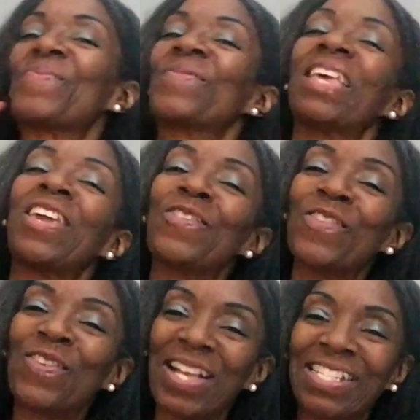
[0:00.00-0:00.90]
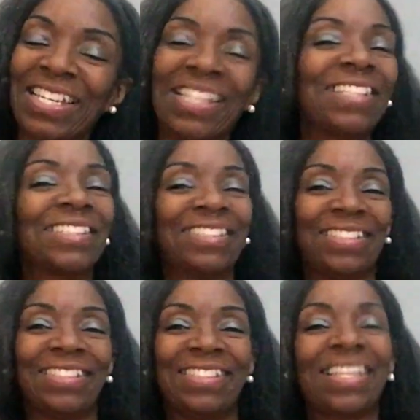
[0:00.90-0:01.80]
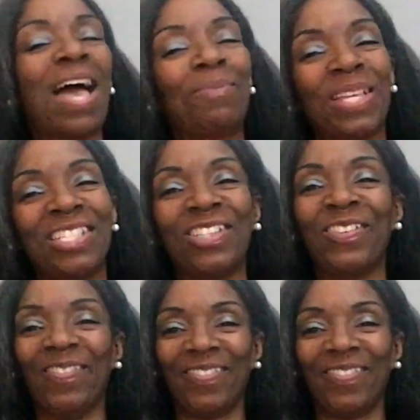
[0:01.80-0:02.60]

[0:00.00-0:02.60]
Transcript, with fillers: thank you for watching. God bless you.